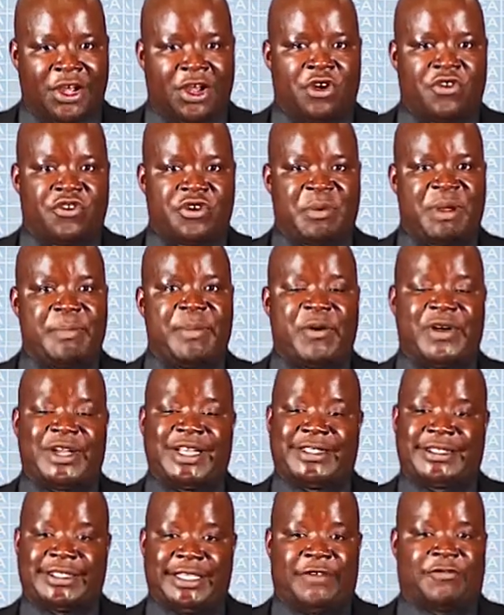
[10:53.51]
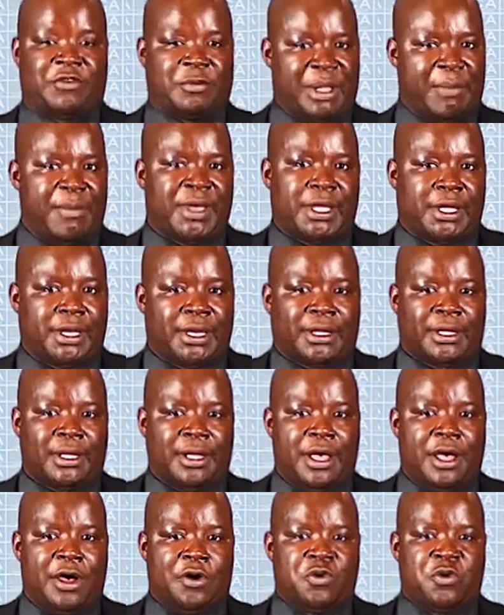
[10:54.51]
Remember what I said from the beginning.
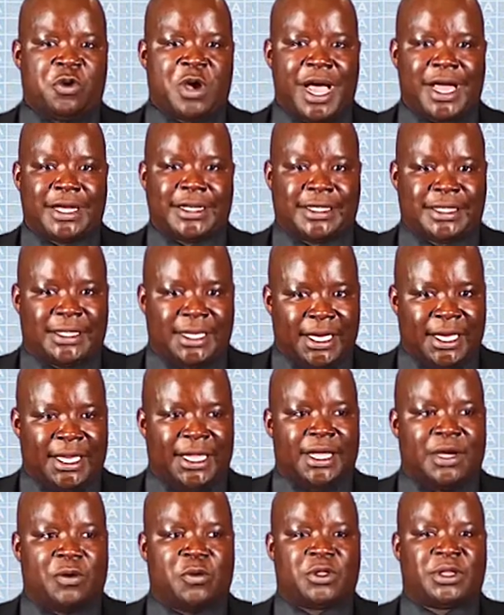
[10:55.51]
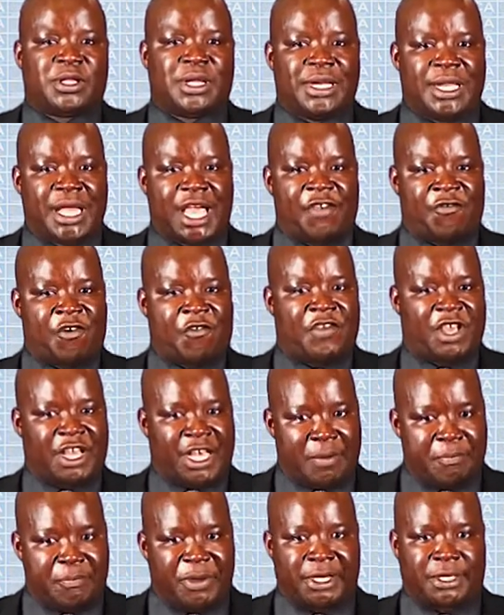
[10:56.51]
You are dealing with the life of a
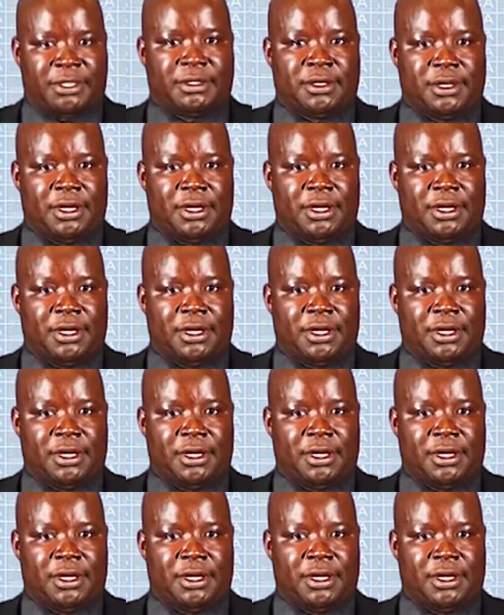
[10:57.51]
company,